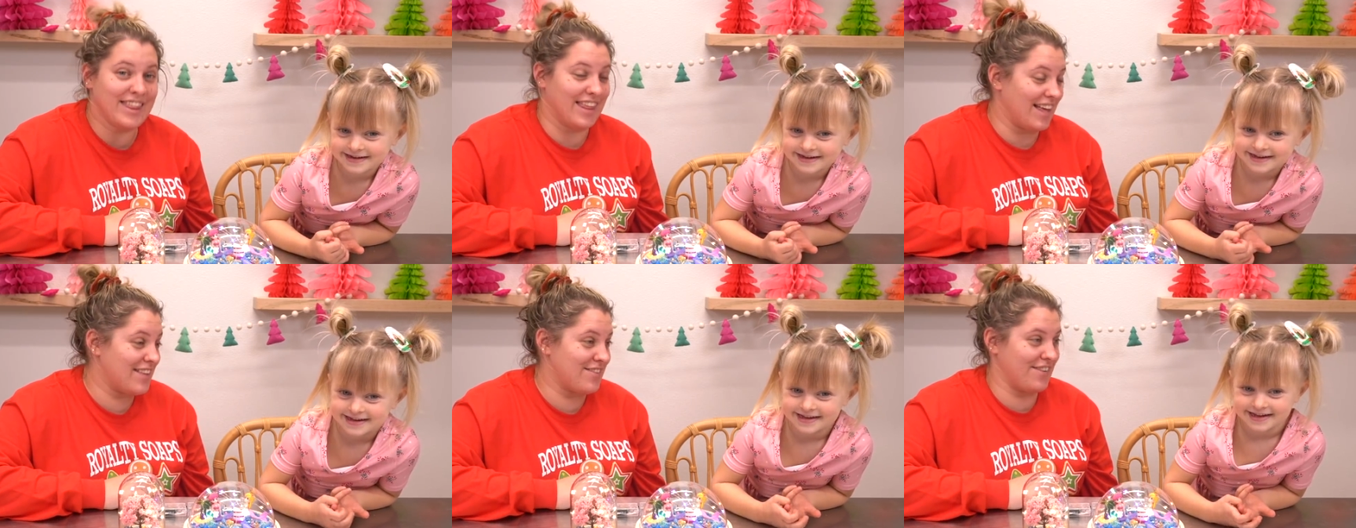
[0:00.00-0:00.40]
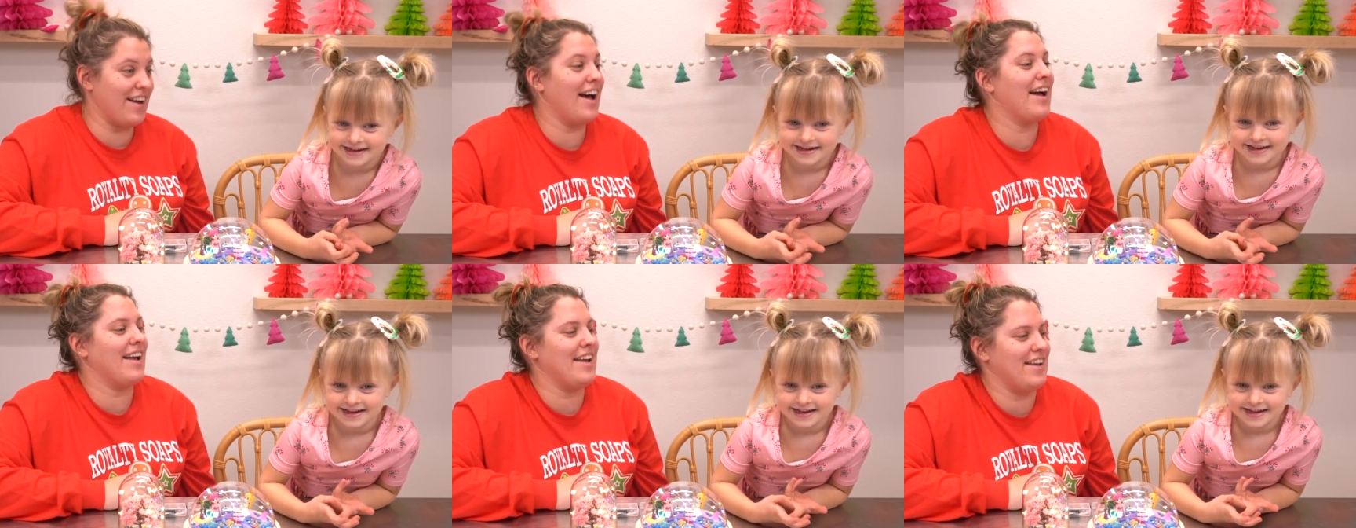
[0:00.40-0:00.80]
Speaker 1: That's
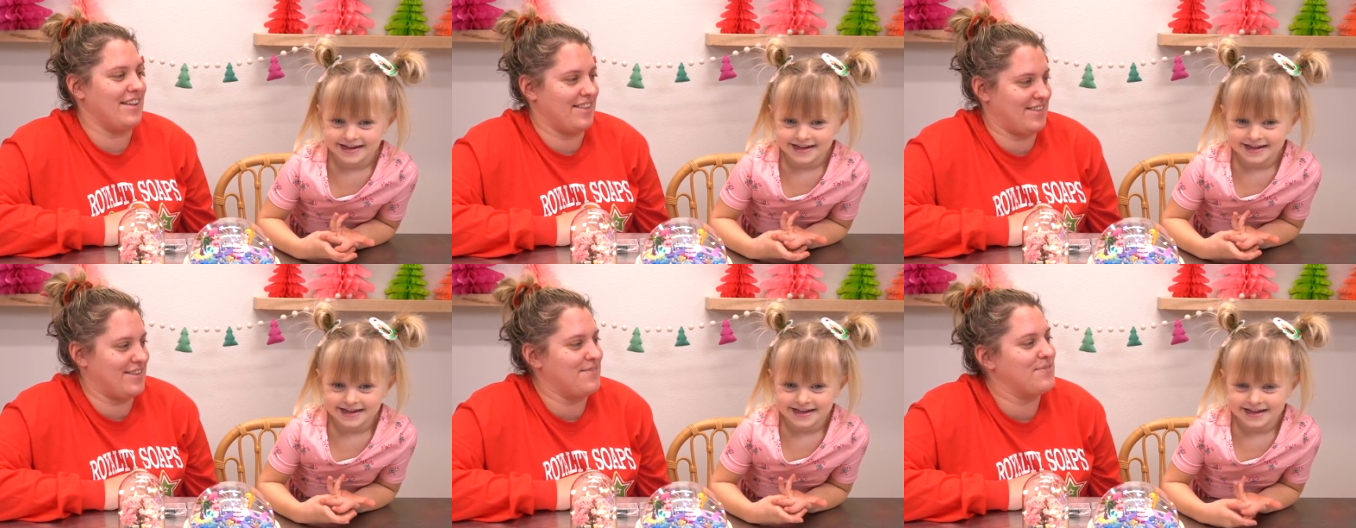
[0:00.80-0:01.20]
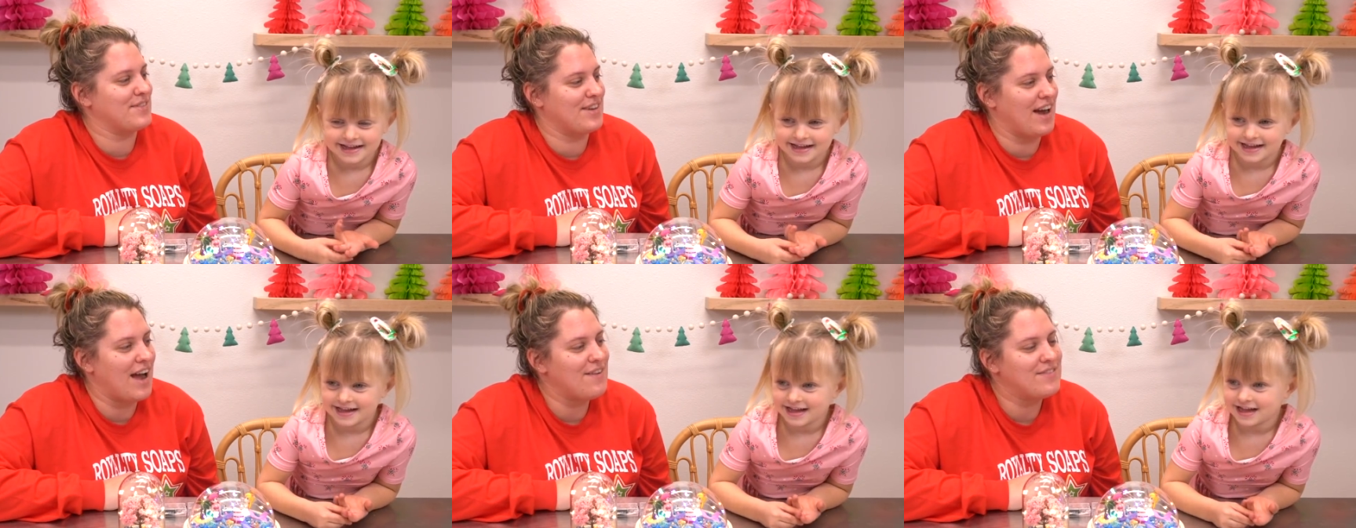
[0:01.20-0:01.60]
right.
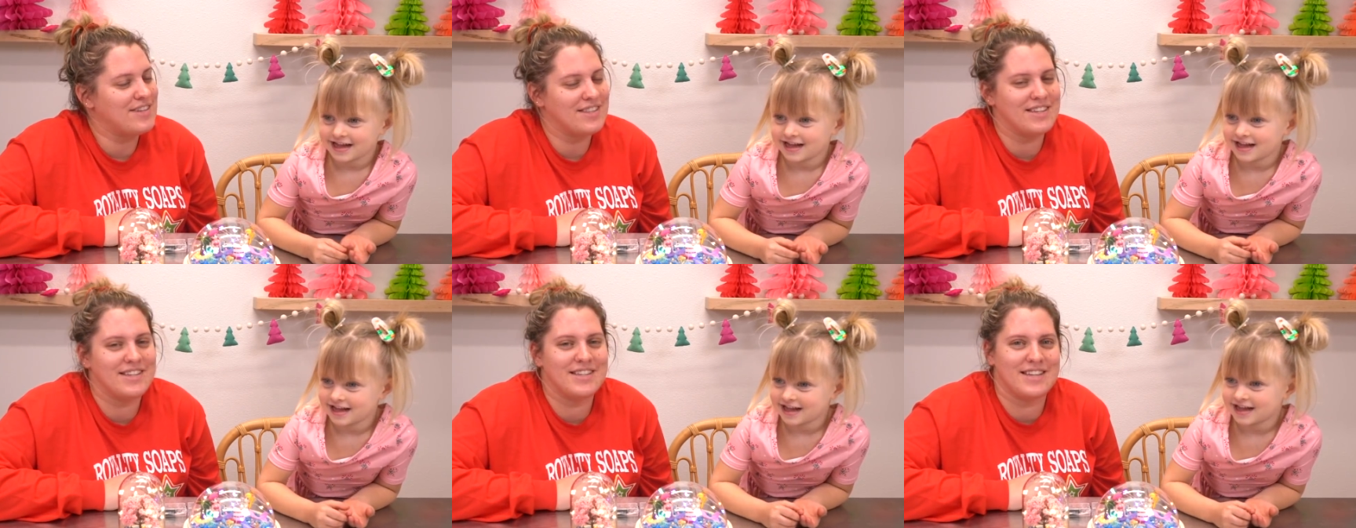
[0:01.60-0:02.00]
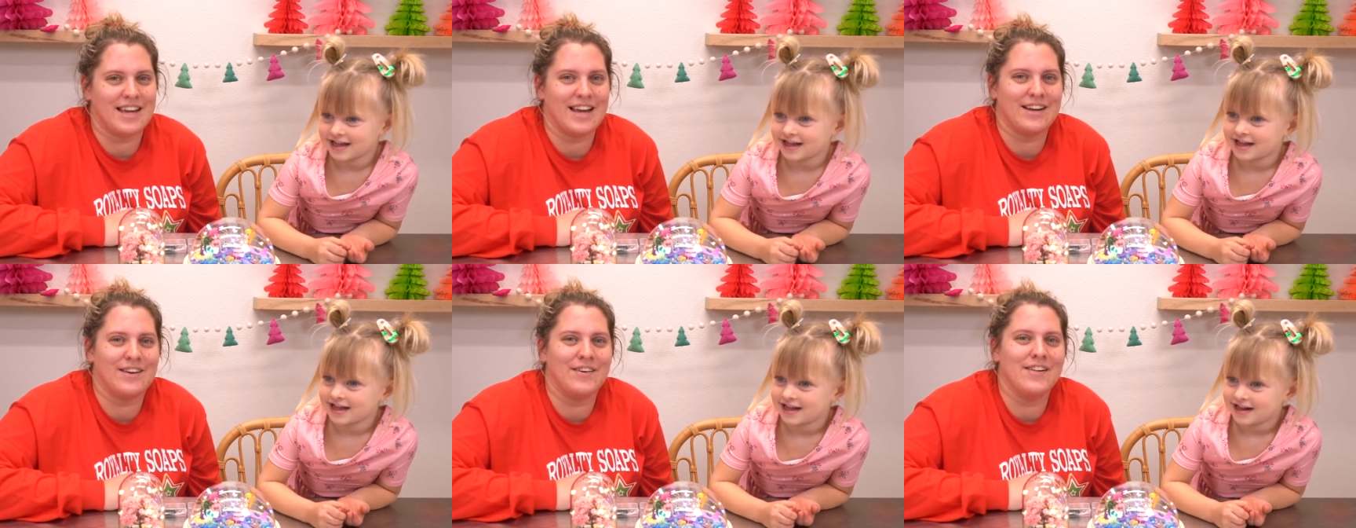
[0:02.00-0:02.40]
Subscribe to the
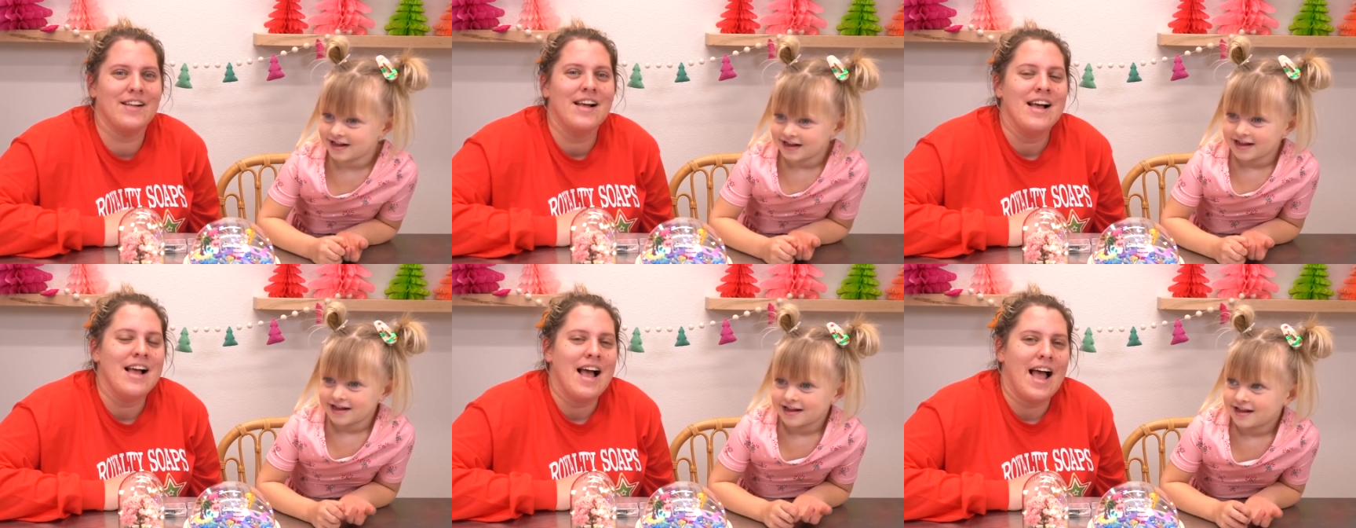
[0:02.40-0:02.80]
channel